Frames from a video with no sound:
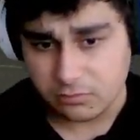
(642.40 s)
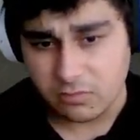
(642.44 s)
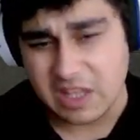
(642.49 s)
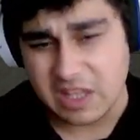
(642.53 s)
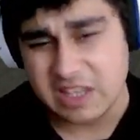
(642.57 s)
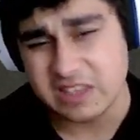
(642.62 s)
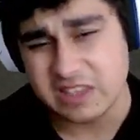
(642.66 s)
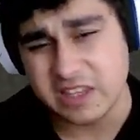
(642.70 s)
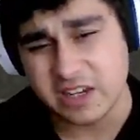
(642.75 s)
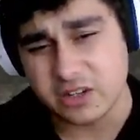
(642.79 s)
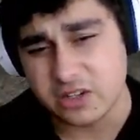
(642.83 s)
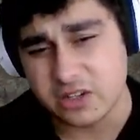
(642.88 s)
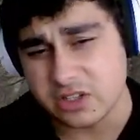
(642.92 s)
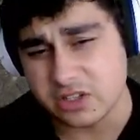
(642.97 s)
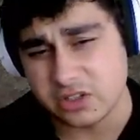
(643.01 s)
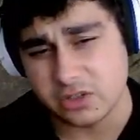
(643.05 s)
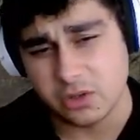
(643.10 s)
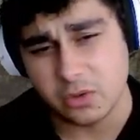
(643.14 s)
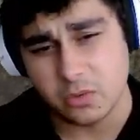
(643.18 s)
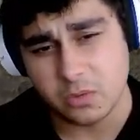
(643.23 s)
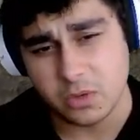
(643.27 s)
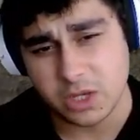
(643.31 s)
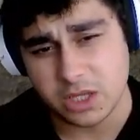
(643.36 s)
there is
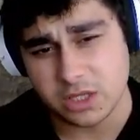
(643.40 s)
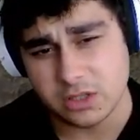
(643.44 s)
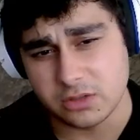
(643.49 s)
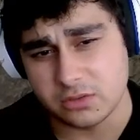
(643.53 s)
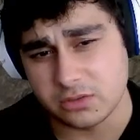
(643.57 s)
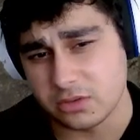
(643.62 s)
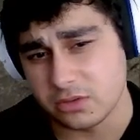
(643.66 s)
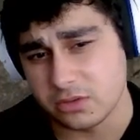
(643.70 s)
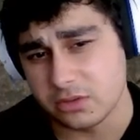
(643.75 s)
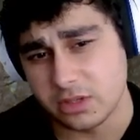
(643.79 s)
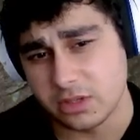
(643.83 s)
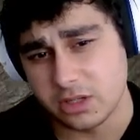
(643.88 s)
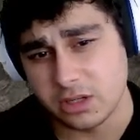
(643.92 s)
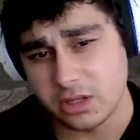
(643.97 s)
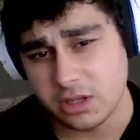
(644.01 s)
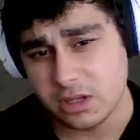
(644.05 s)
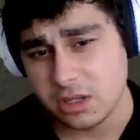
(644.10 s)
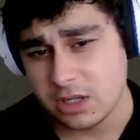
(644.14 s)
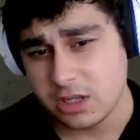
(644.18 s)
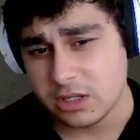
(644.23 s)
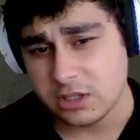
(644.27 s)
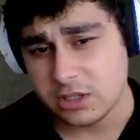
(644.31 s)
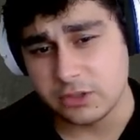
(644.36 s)
no way you're gonna
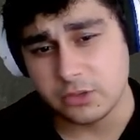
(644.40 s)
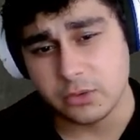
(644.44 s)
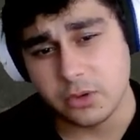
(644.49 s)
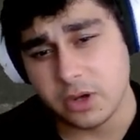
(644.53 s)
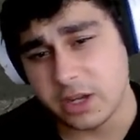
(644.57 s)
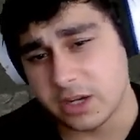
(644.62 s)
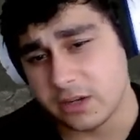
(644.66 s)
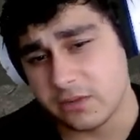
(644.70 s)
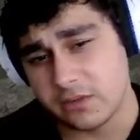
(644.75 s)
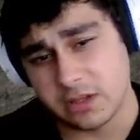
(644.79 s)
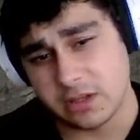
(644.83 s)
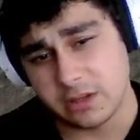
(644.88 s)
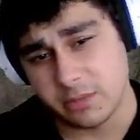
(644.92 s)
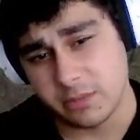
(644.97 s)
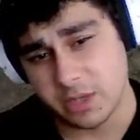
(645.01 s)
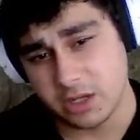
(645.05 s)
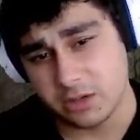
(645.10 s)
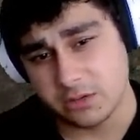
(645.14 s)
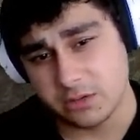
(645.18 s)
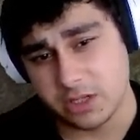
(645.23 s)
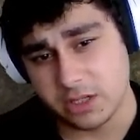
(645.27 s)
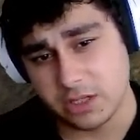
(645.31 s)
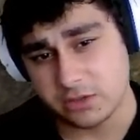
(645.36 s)
do anything
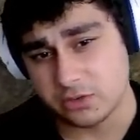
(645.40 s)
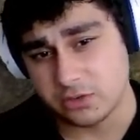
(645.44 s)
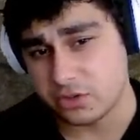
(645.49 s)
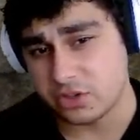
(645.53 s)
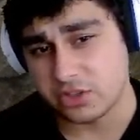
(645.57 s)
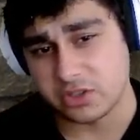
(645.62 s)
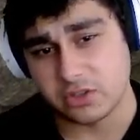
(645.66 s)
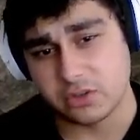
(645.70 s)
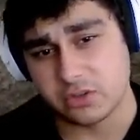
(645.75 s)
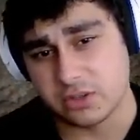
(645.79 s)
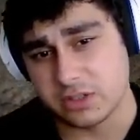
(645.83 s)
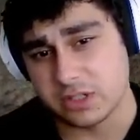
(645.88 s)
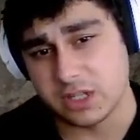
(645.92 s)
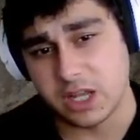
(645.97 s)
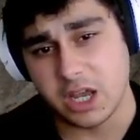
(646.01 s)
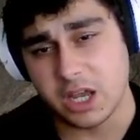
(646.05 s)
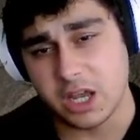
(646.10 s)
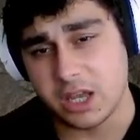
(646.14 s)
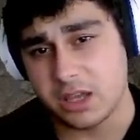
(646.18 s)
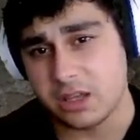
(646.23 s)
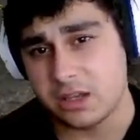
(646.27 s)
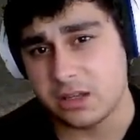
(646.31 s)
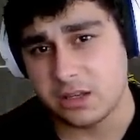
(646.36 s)
about that. You're just gonna
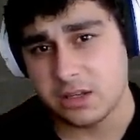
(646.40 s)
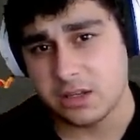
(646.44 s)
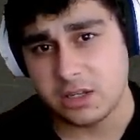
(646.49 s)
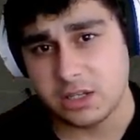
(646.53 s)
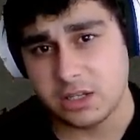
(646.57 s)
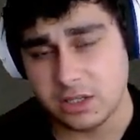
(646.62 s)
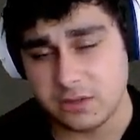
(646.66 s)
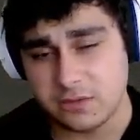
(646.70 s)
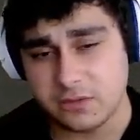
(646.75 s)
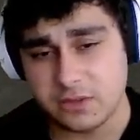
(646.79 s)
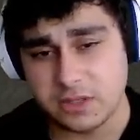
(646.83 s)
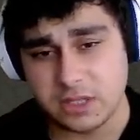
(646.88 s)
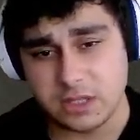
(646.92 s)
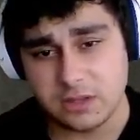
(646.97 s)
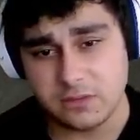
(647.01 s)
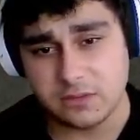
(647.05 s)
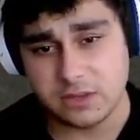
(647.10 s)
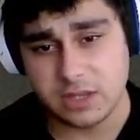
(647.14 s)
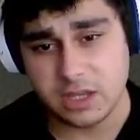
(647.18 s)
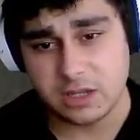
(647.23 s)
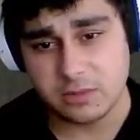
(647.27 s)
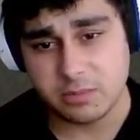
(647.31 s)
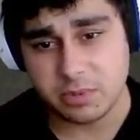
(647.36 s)
die. If
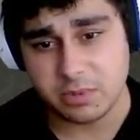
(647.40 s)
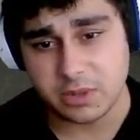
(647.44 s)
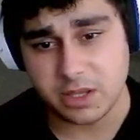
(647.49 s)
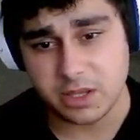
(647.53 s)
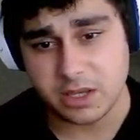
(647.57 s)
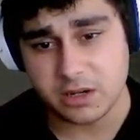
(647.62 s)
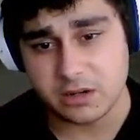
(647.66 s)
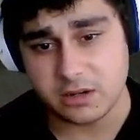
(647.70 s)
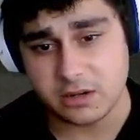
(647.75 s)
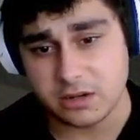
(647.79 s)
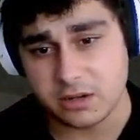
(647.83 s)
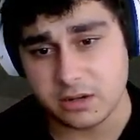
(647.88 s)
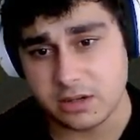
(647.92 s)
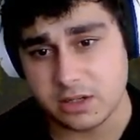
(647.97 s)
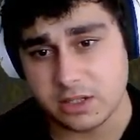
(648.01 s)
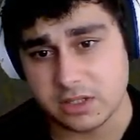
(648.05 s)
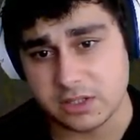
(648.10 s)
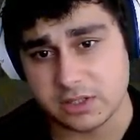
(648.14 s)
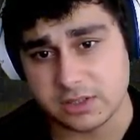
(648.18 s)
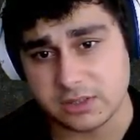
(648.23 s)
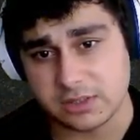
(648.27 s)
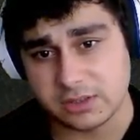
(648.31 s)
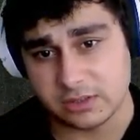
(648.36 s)
that player
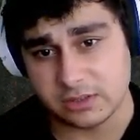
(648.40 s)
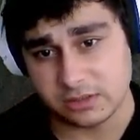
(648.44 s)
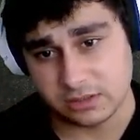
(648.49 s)
is